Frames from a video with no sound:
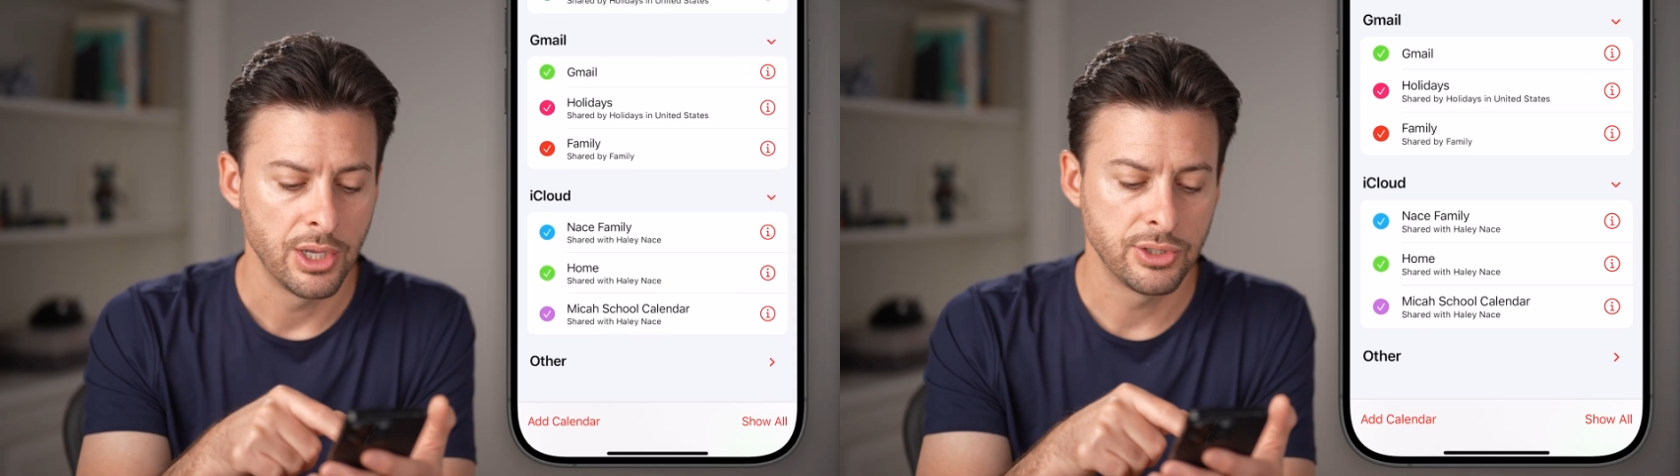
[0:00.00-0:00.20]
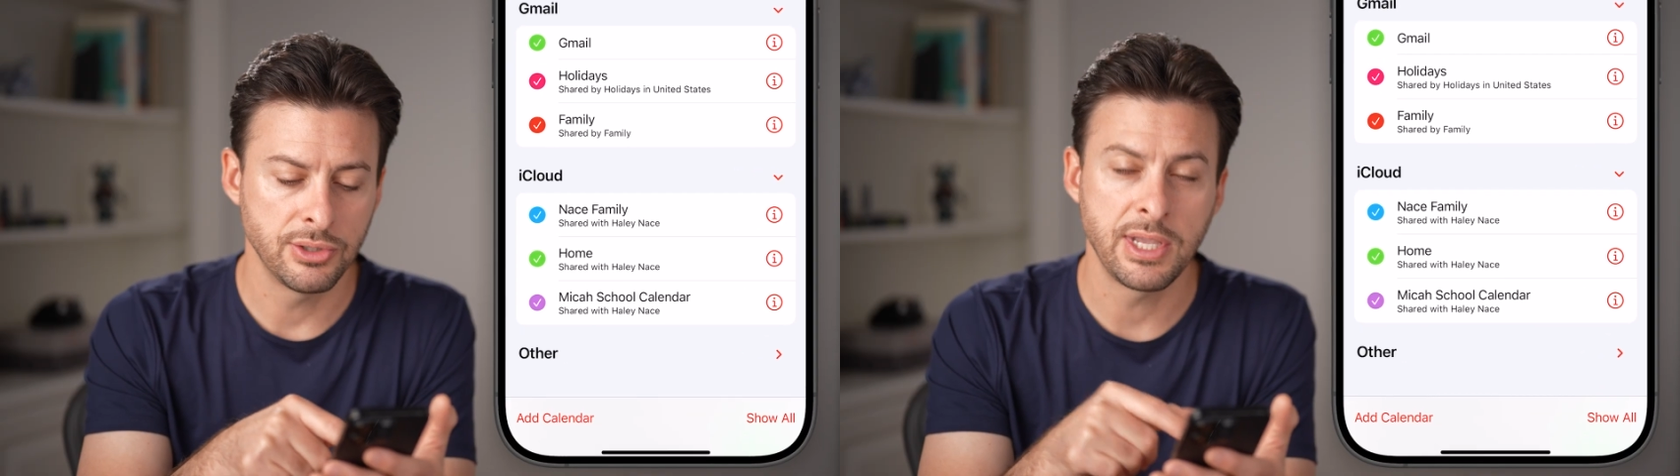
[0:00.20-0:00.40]

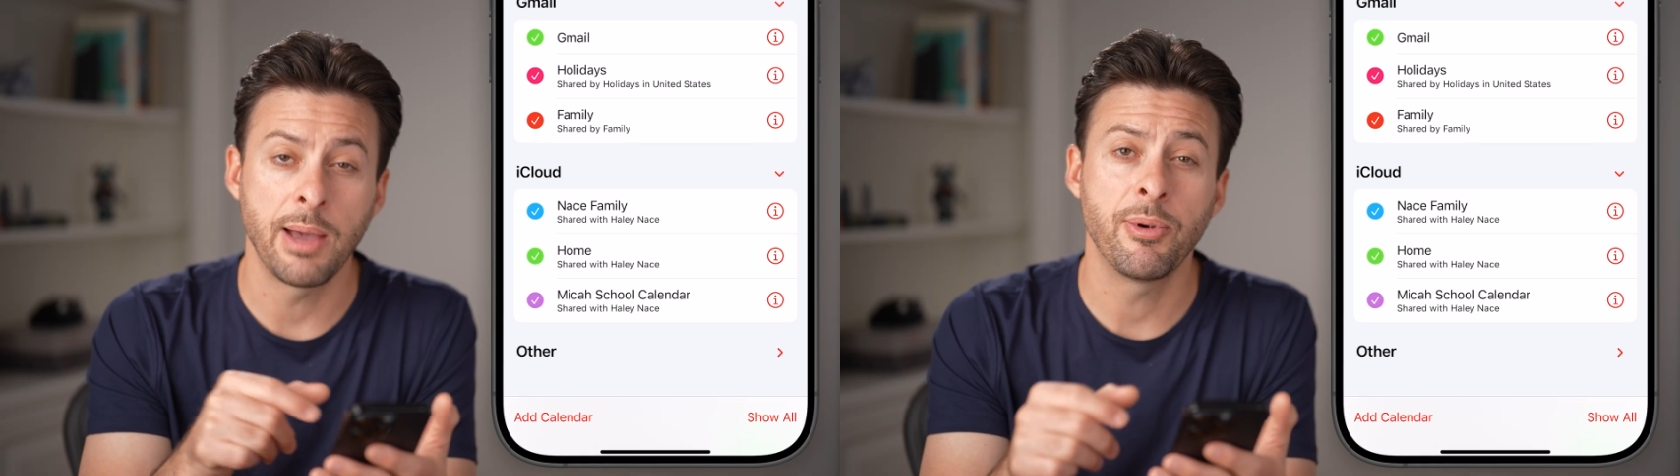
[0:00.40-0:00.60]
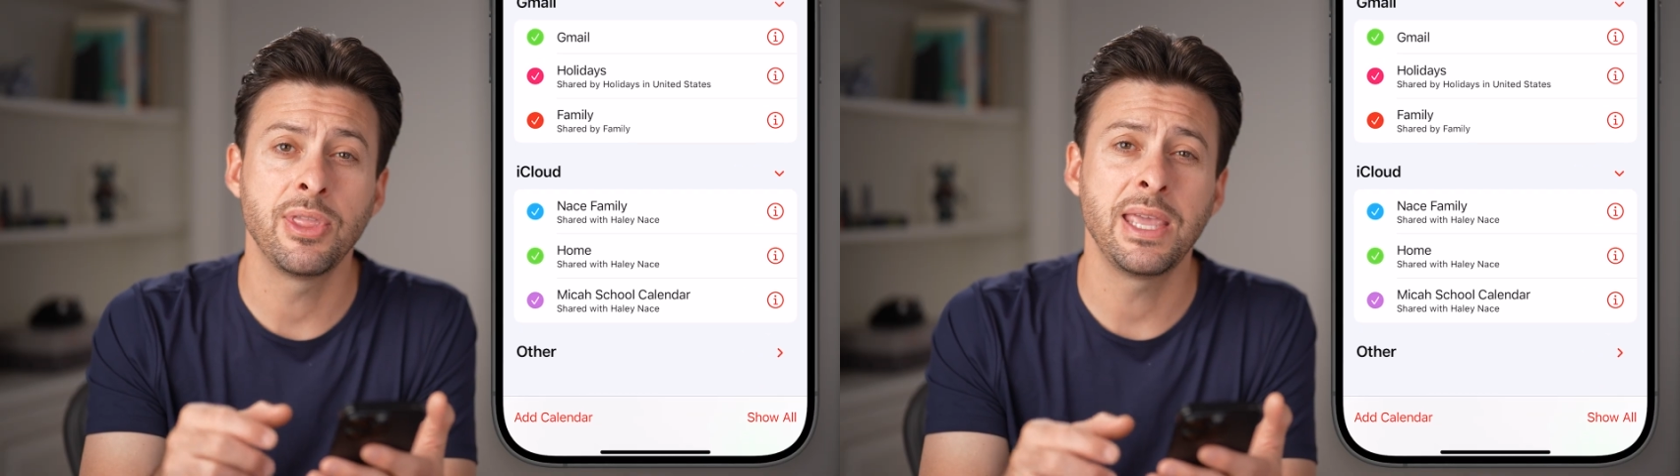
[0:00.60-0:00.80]
So
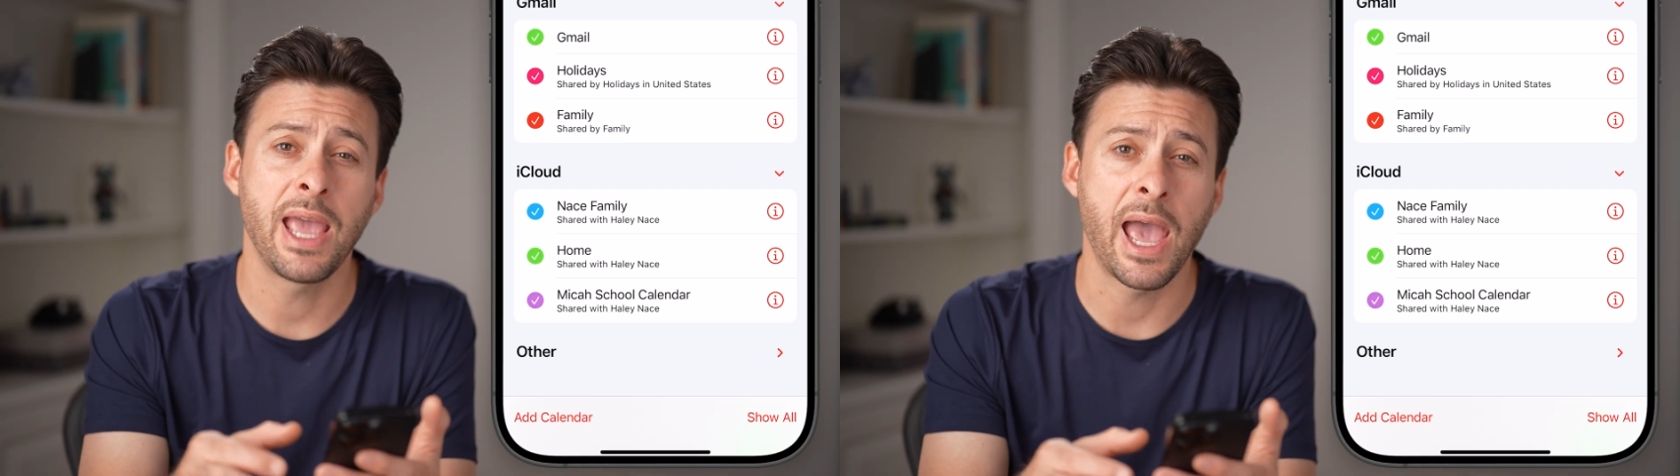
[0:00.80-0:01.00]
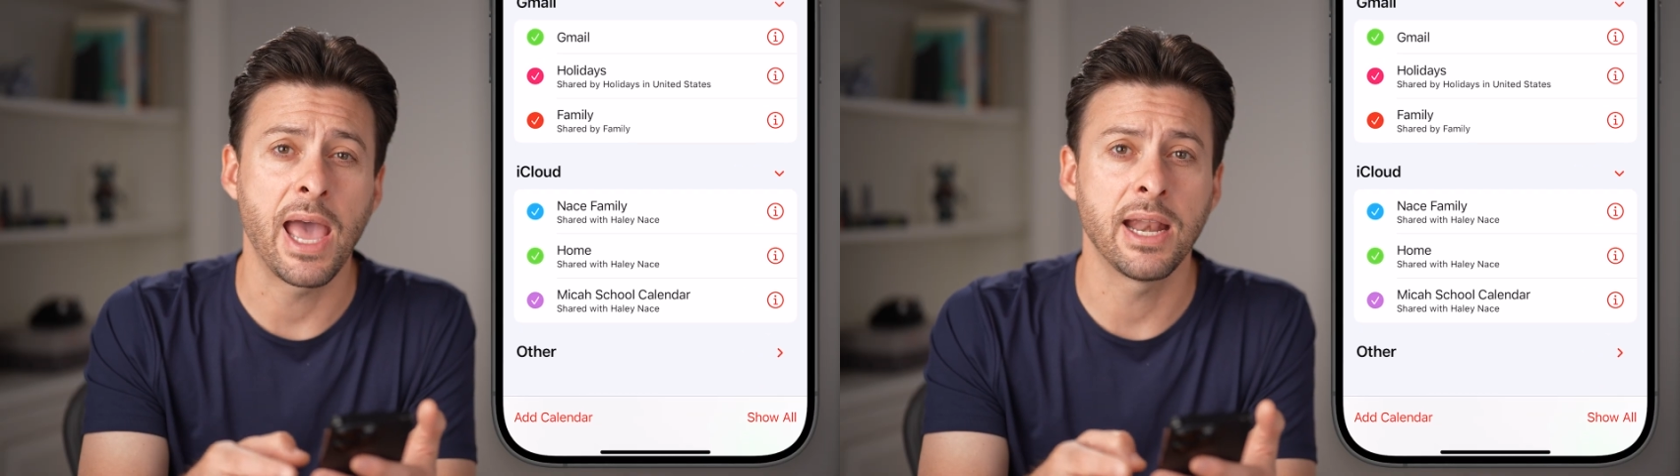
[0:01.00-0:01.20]
tap on
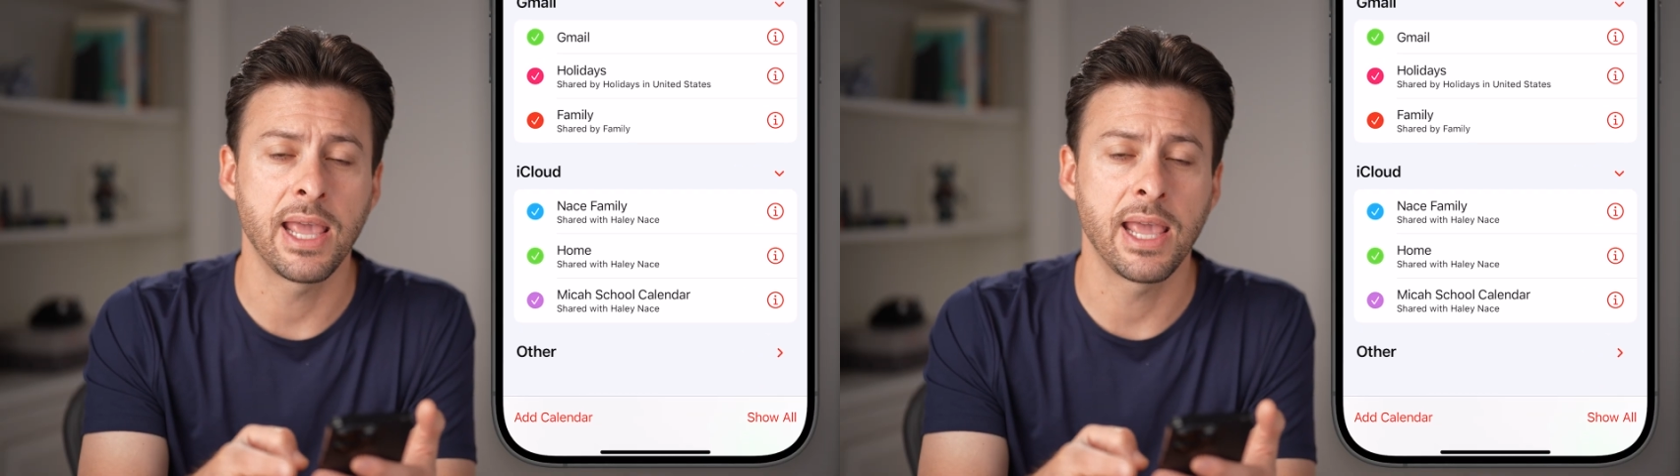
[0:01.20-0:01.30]
the add